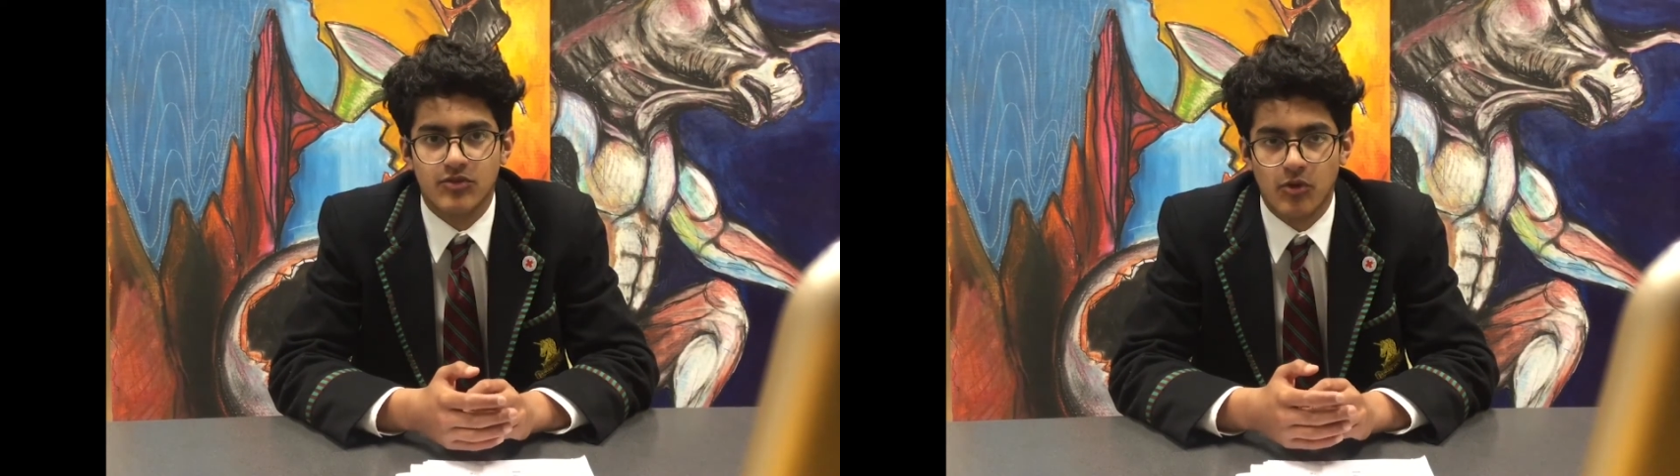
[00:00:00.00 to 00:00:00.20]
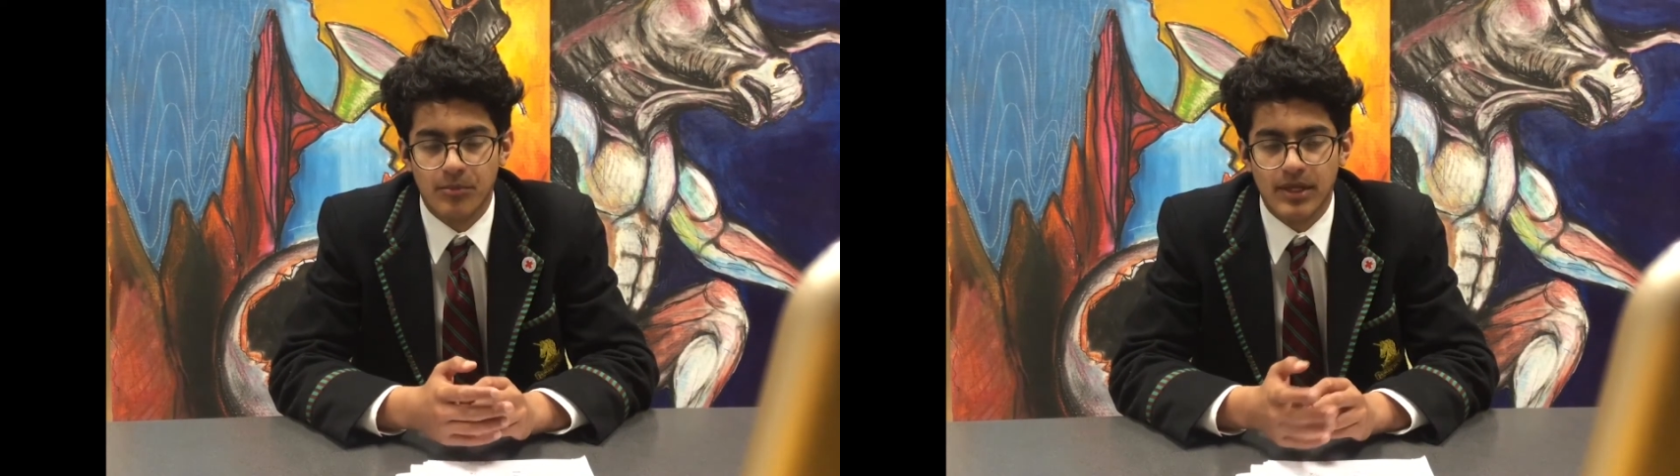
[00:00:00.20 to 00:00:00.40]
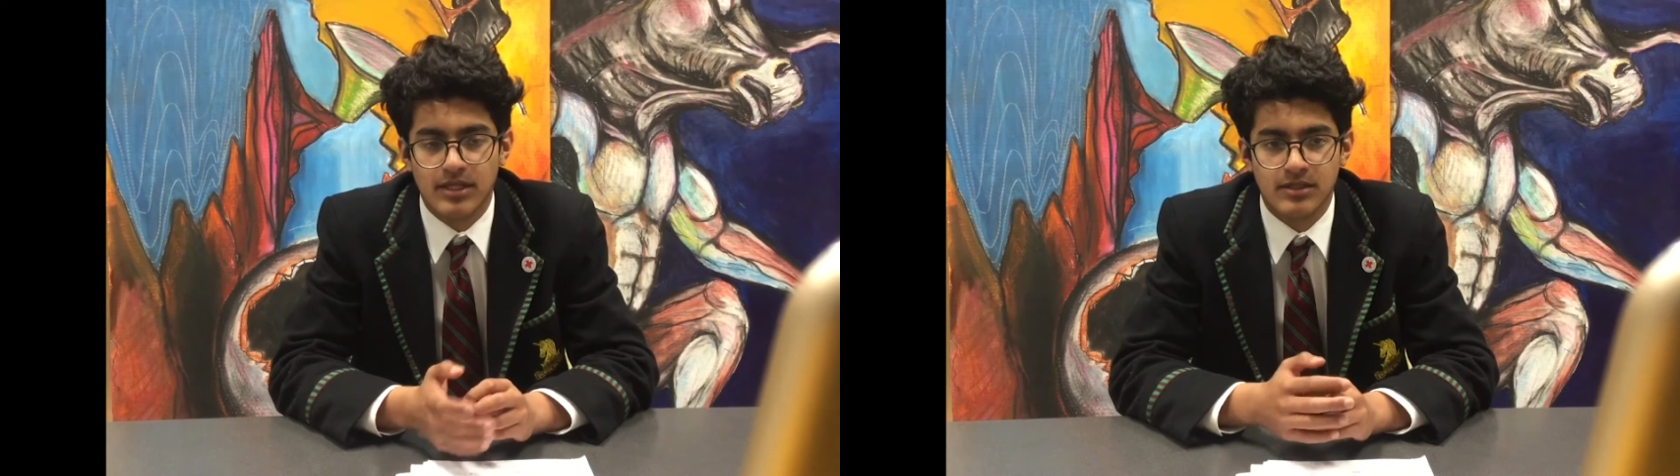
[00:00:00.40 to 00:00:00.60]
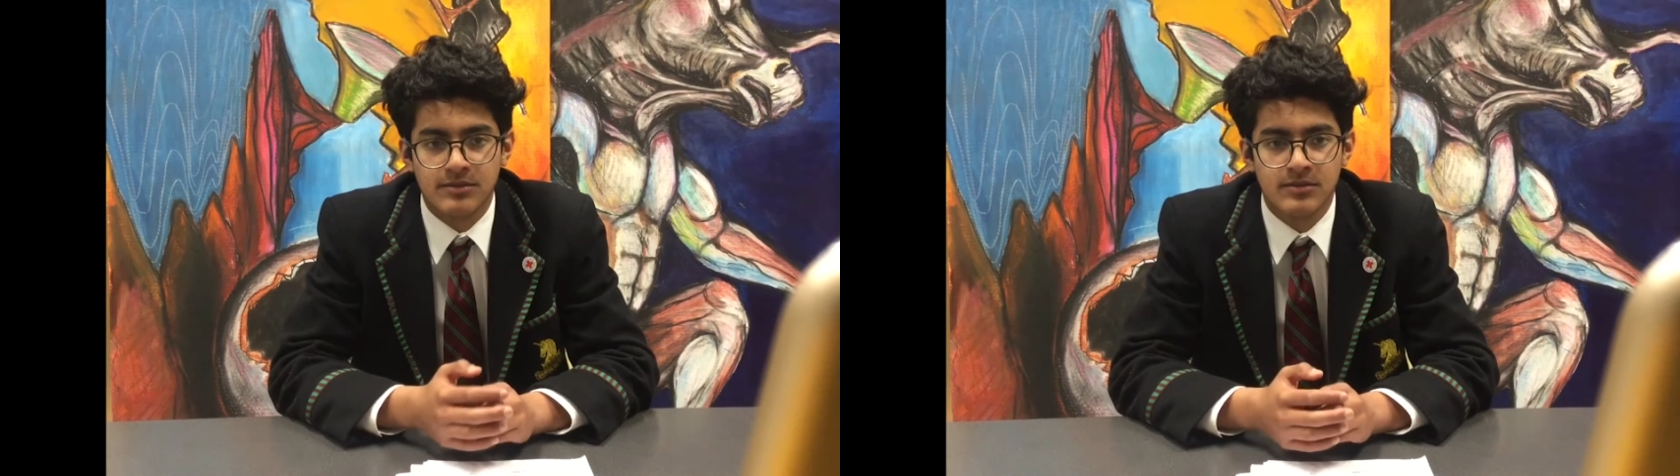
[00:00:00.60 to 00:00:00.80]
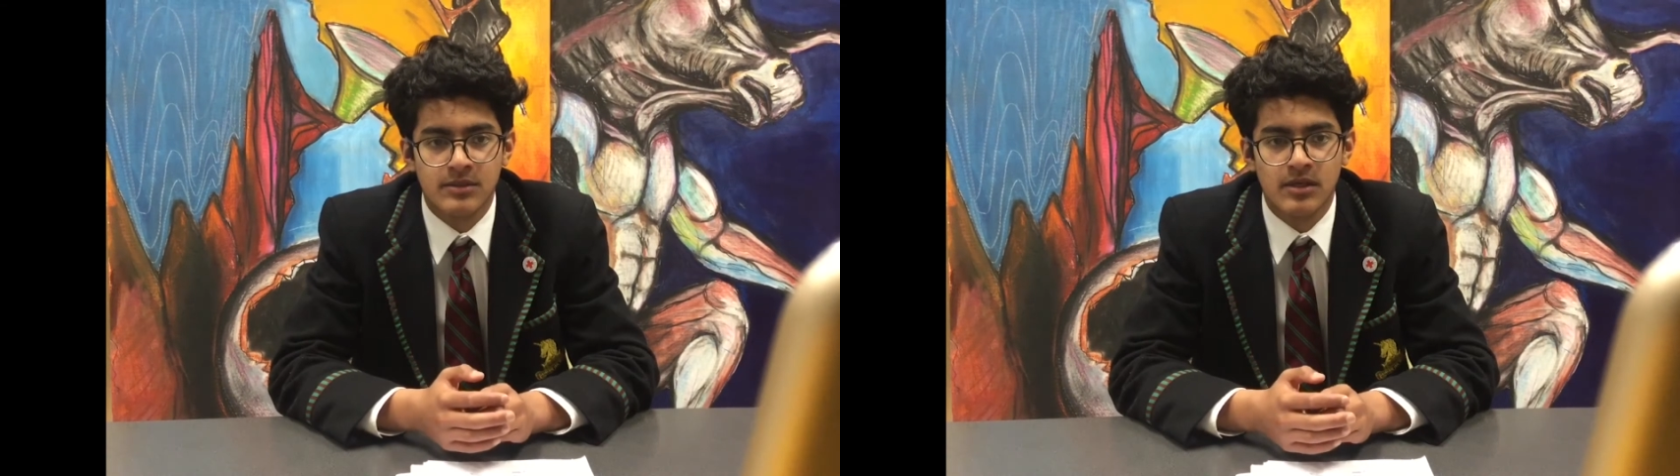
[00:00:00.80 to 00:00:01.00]
for many
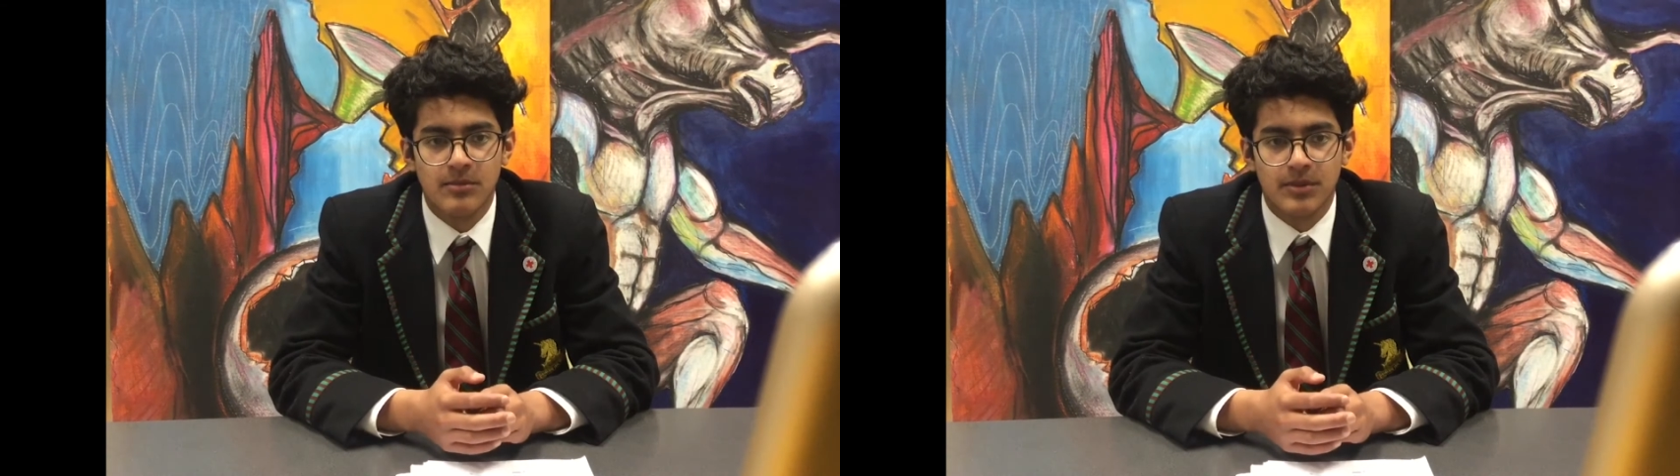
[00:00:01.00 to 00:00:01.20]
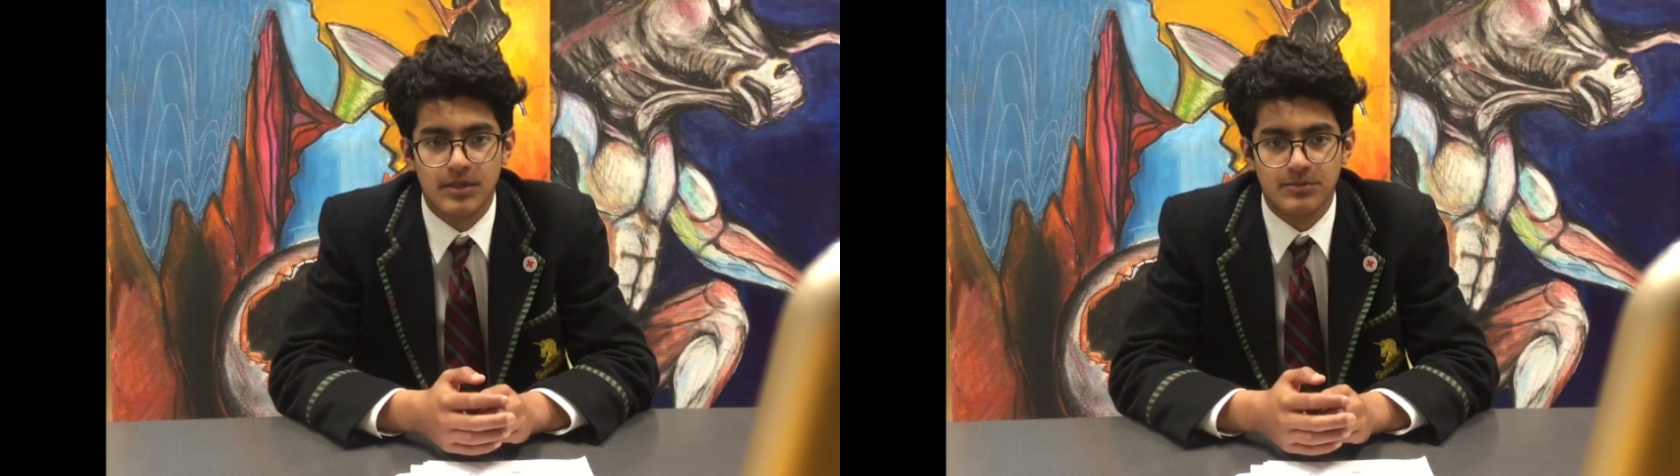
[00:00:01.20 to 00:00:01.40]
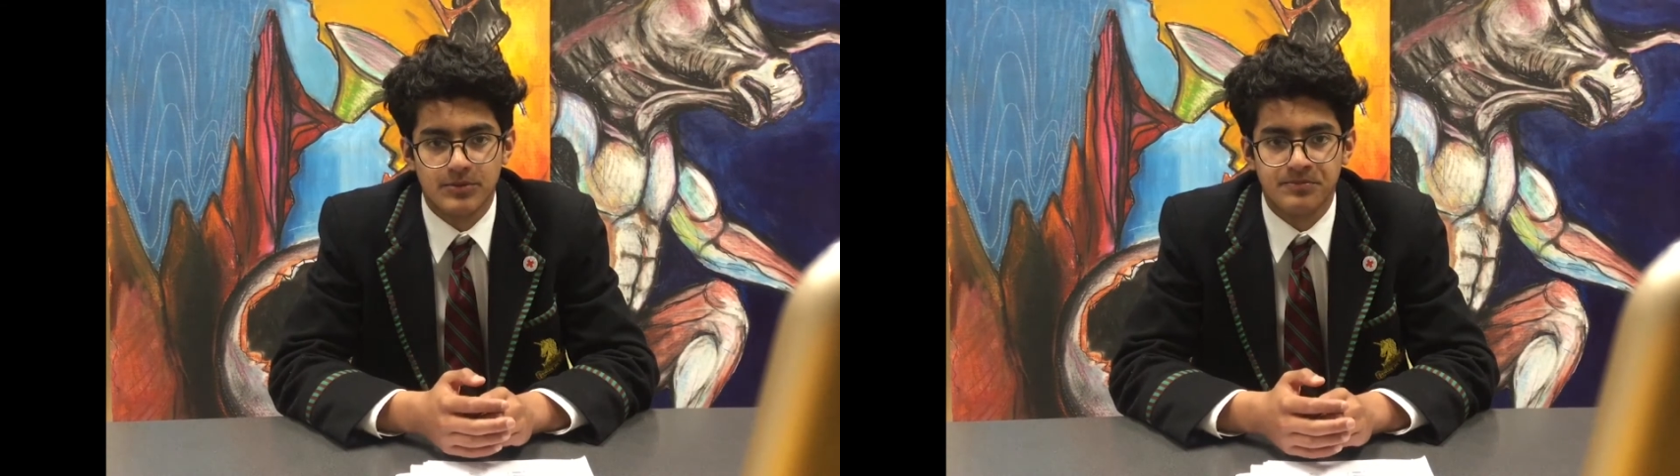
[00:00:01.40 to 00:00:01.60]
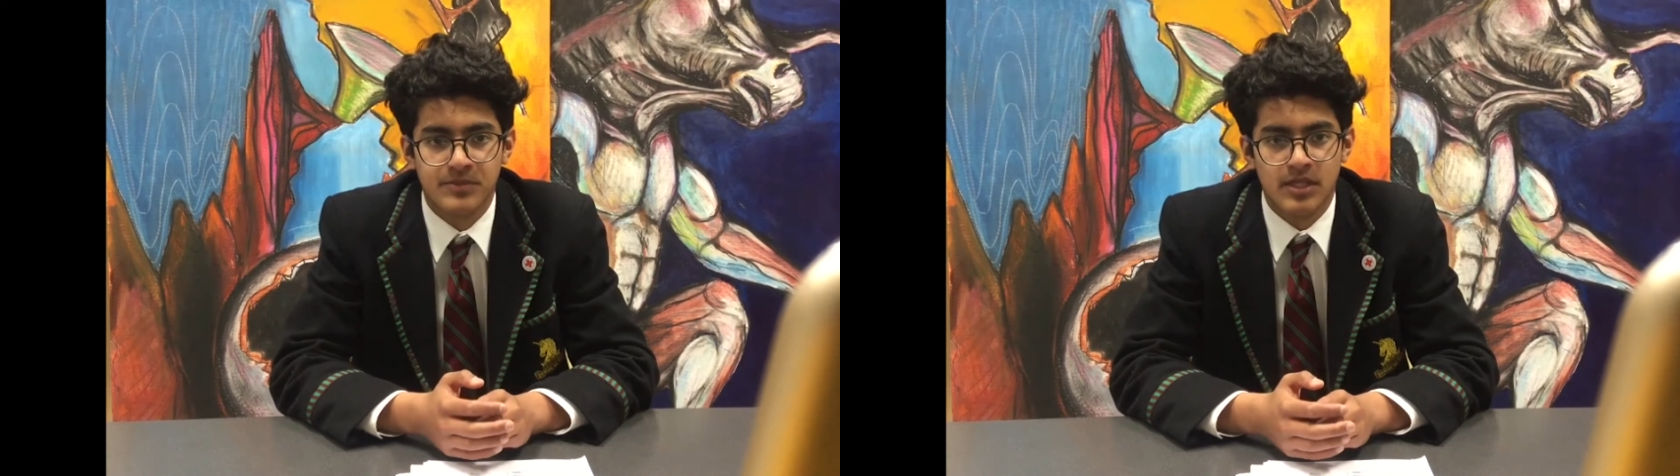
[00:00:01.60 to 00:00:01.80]
people.